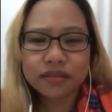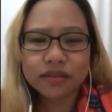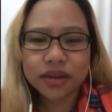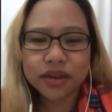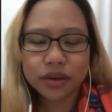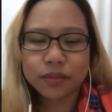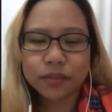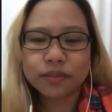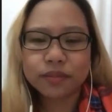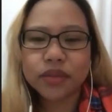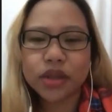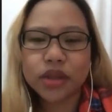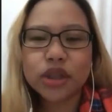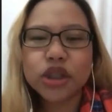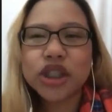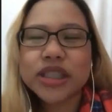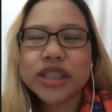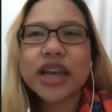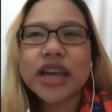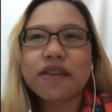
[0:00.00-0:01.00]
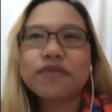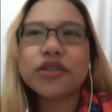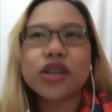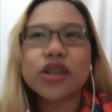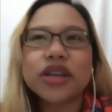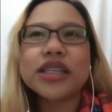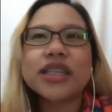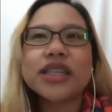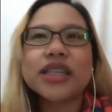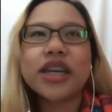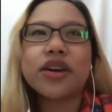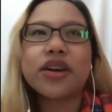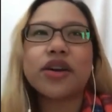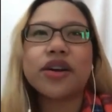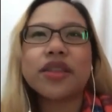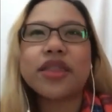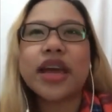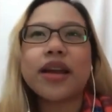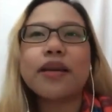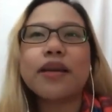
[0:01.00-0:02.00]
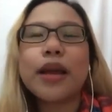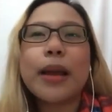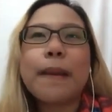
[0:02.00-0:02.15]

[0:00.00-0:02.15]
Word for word: You know, you just have to consider that